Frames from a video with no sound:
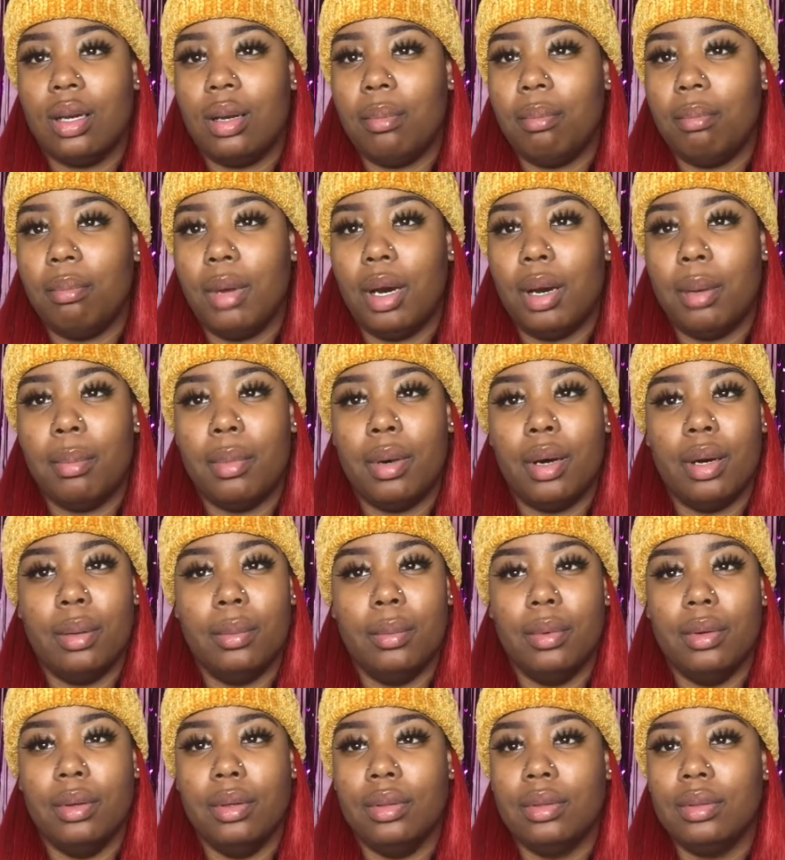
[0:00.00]
my
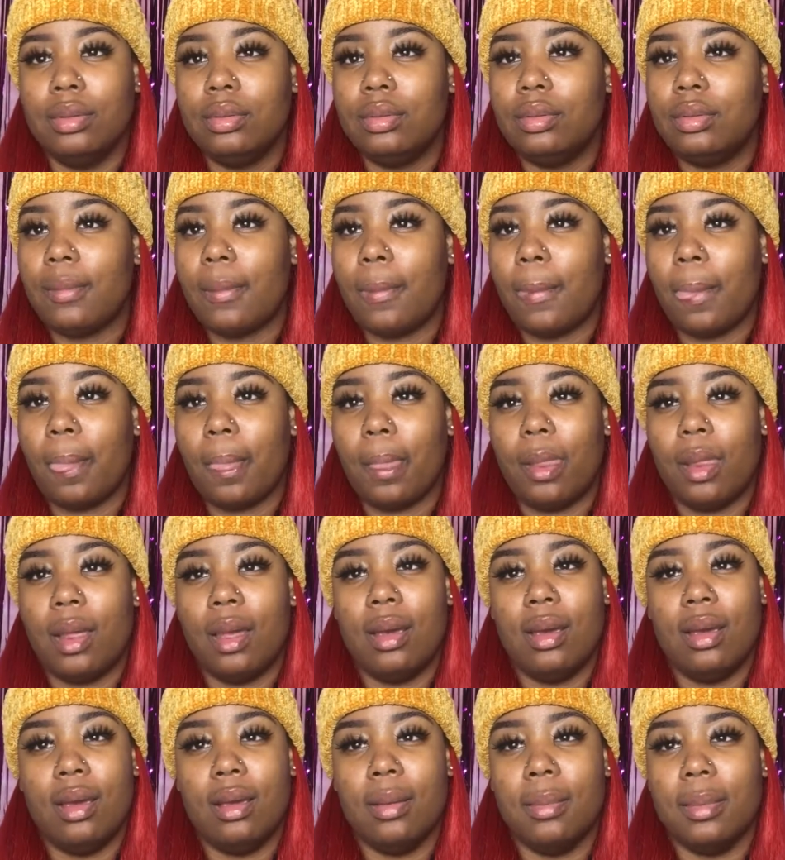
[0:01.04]
mama
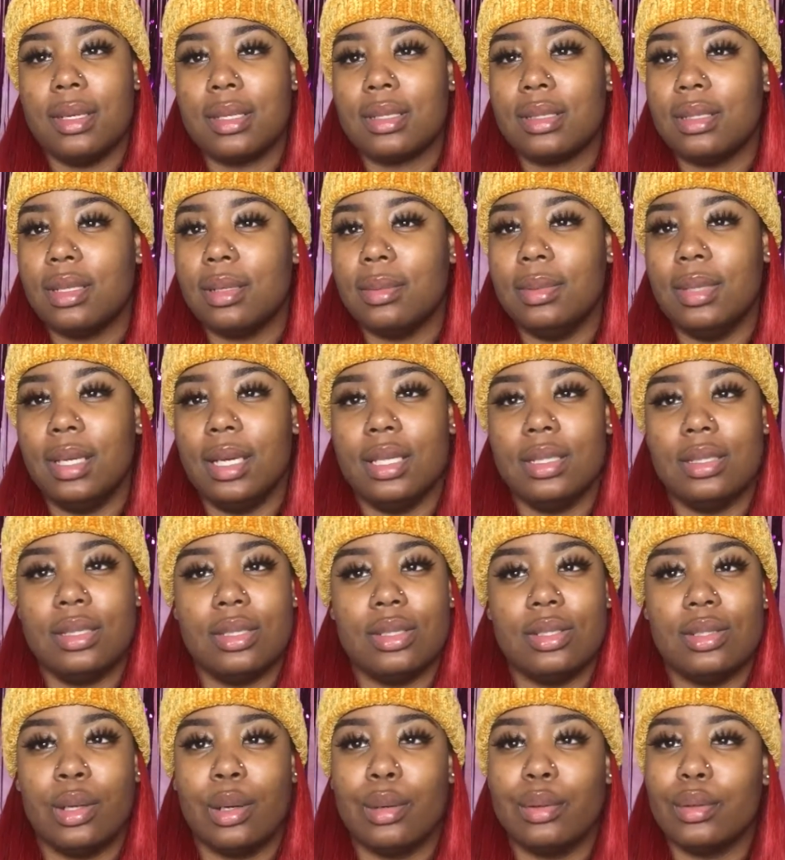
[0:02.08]
and my stepdad
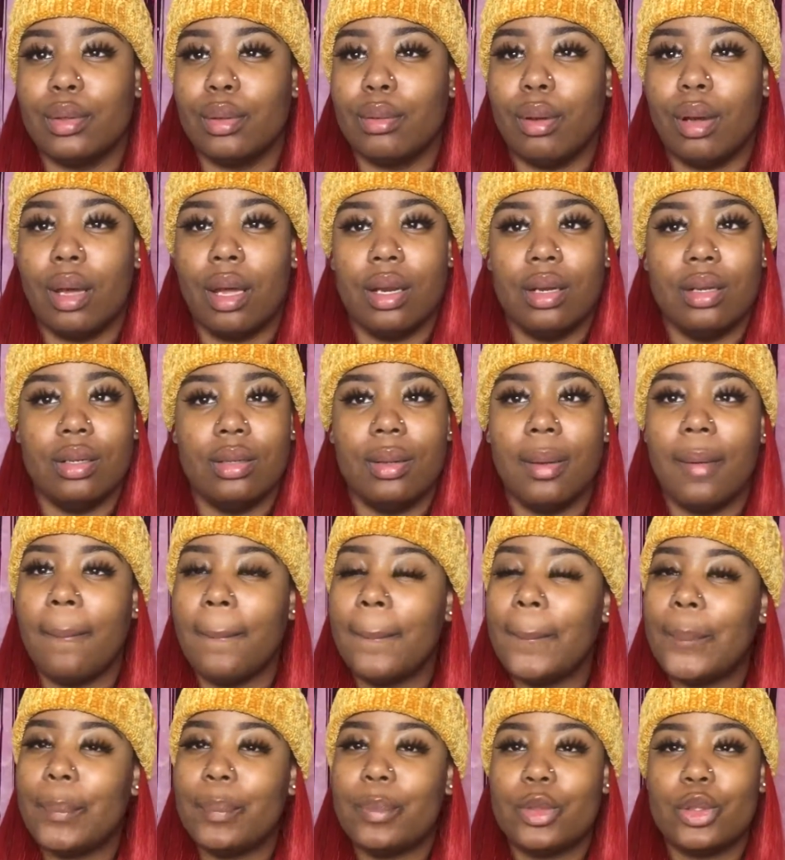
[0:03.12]
just don't know how to
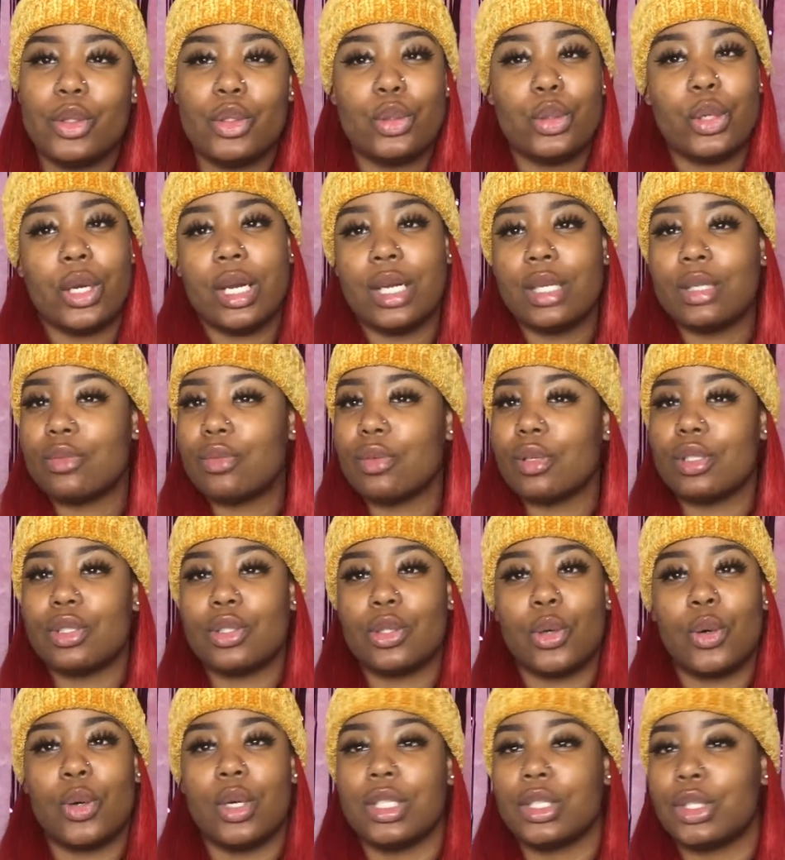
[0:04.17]
transfer
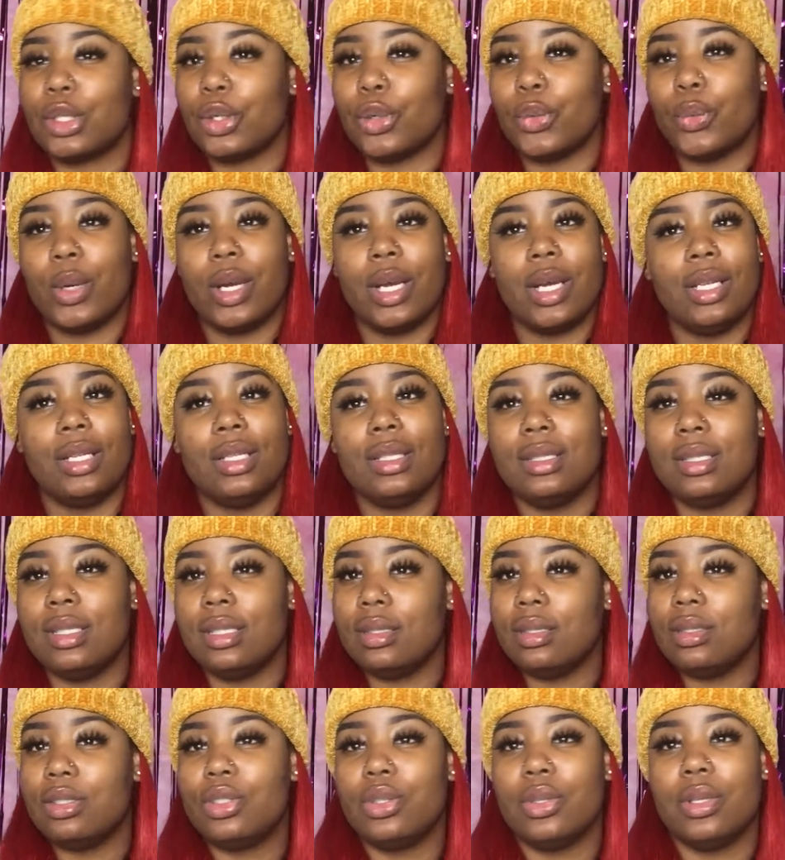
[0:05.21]
toys correctly to
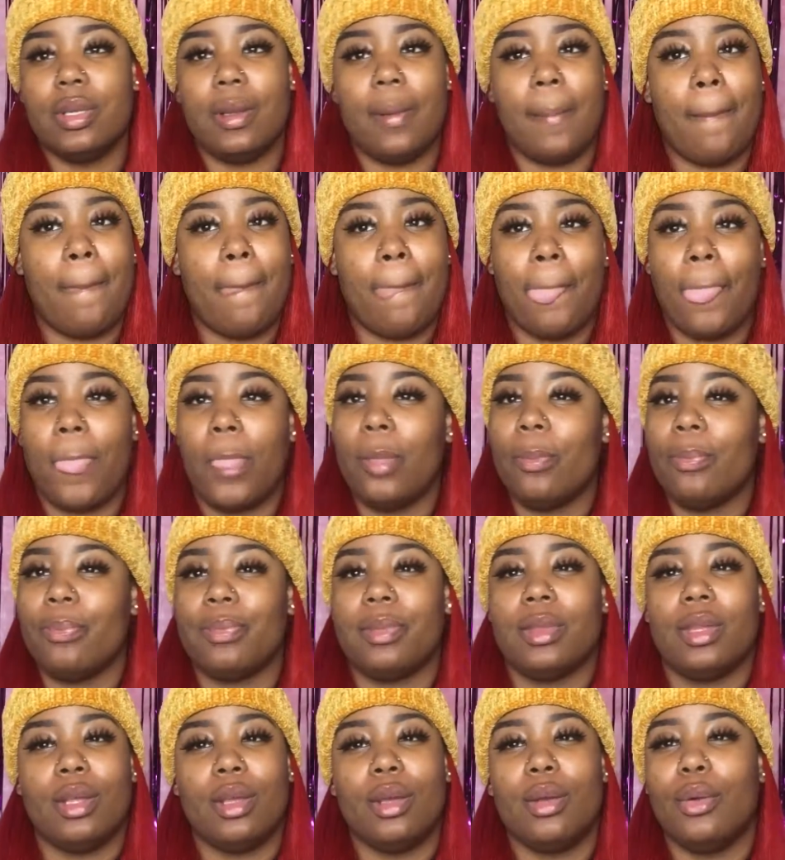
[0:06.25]
the tree
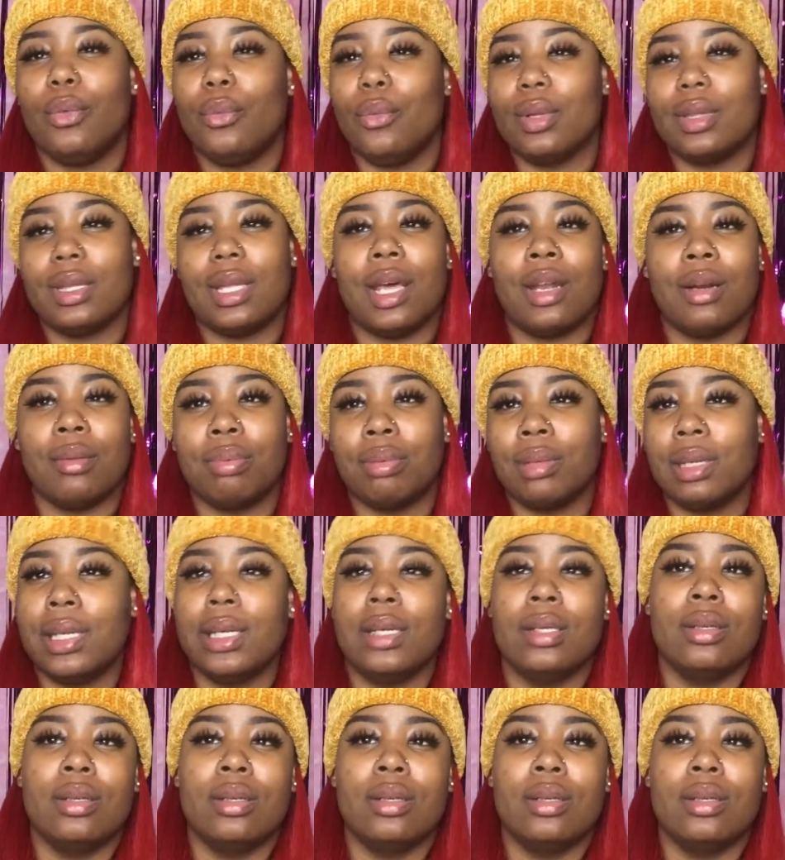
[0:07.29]
without a player